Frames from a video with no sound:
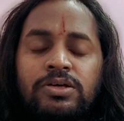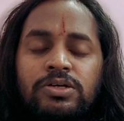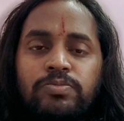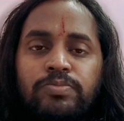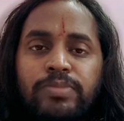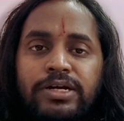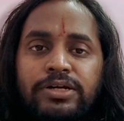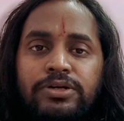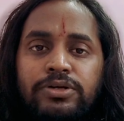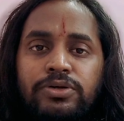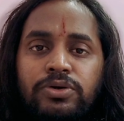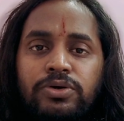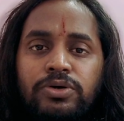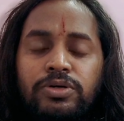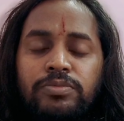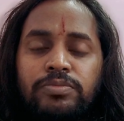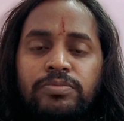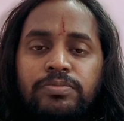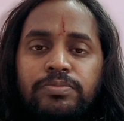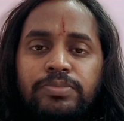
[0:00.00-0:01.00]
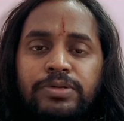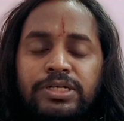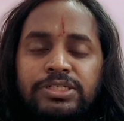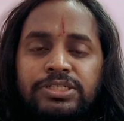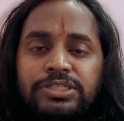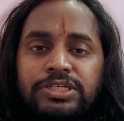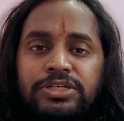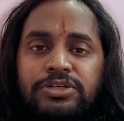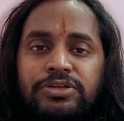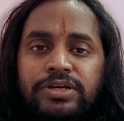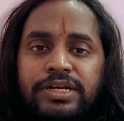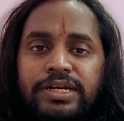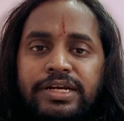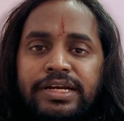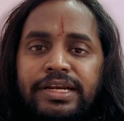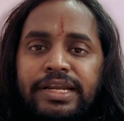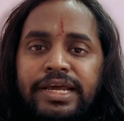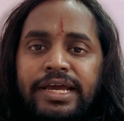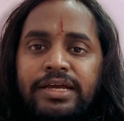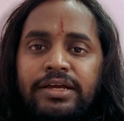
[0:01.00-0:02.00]
But don't pressure your
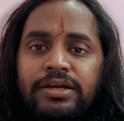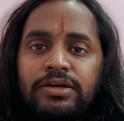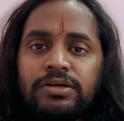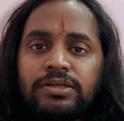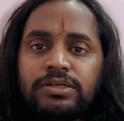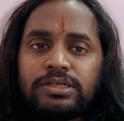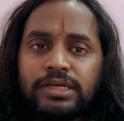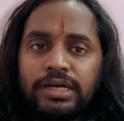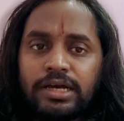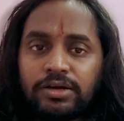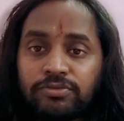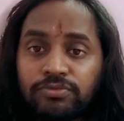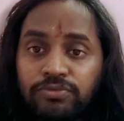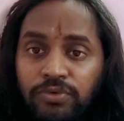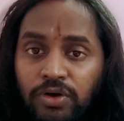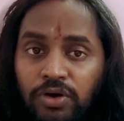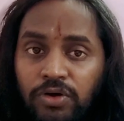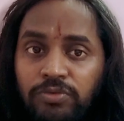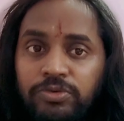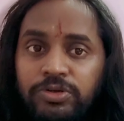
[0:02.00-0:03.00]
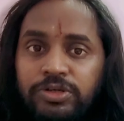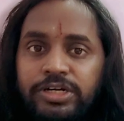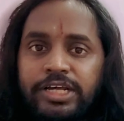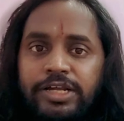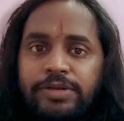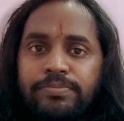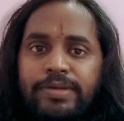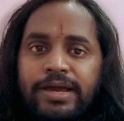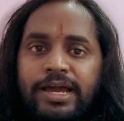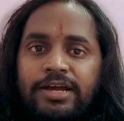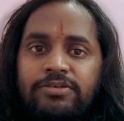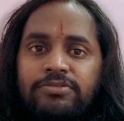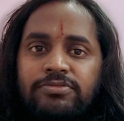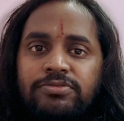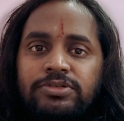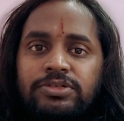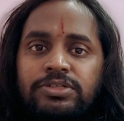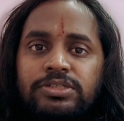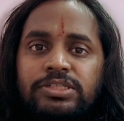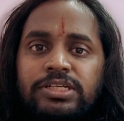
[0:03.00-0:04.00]
neck forward or backward.